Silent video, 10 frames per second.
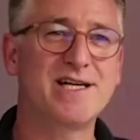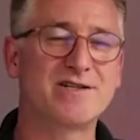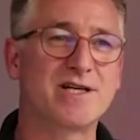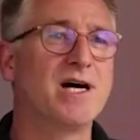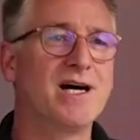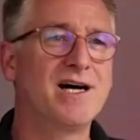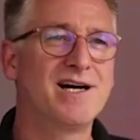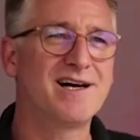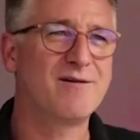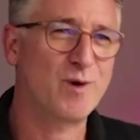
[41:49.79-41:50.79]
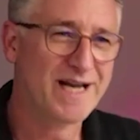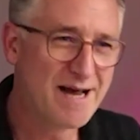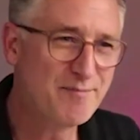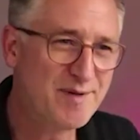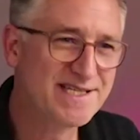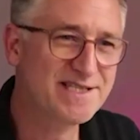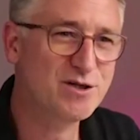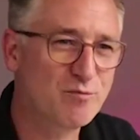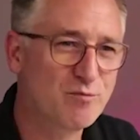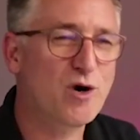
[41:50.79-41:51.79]
So what happens in
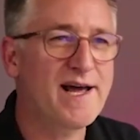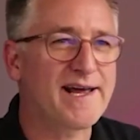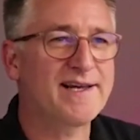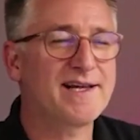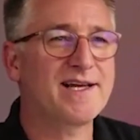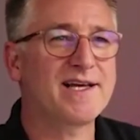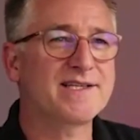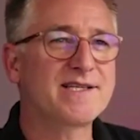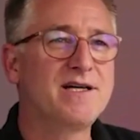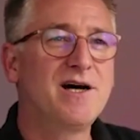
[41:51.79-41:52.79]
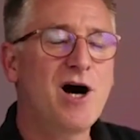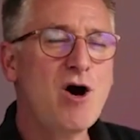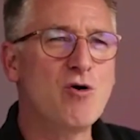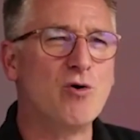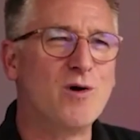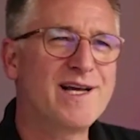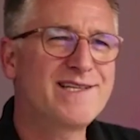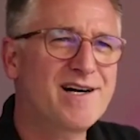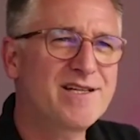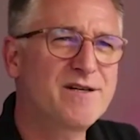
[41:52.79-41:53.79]
your brain is, oh, it's
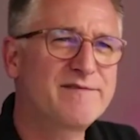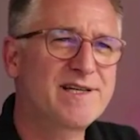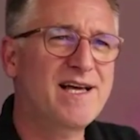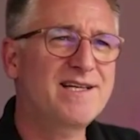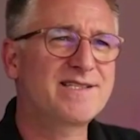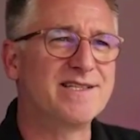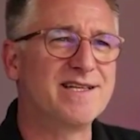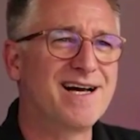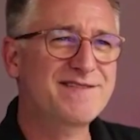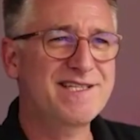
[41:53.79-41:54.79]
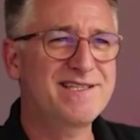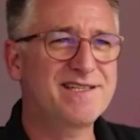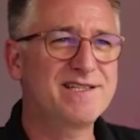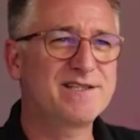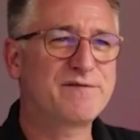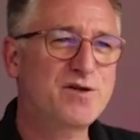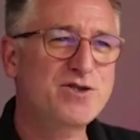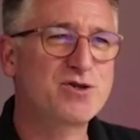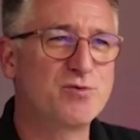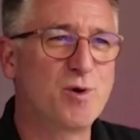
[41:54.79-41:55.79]
Guardian of the Galaxy. I've seen the first
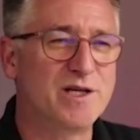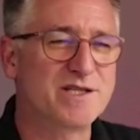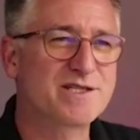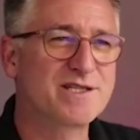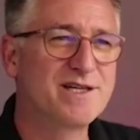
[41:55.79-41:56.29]
two ones.